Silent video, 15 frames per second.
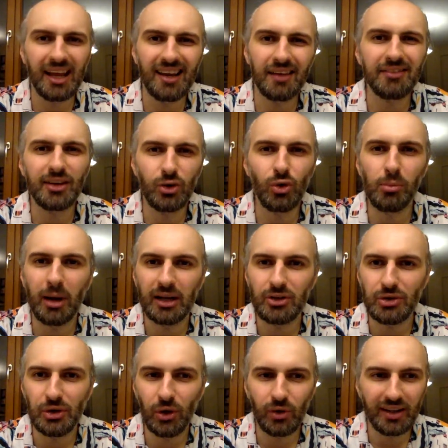love it too
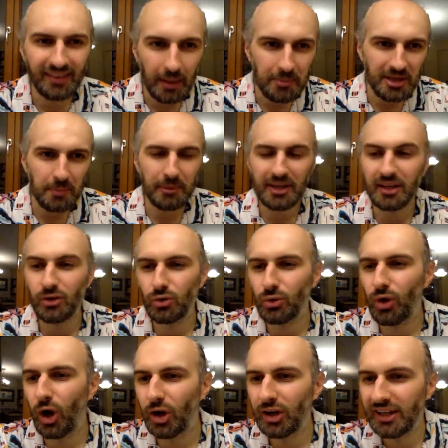much, because I'm keeping it
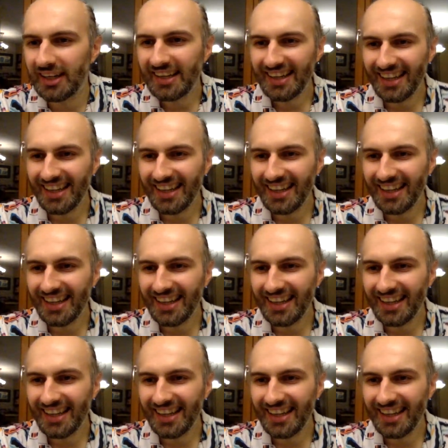too long.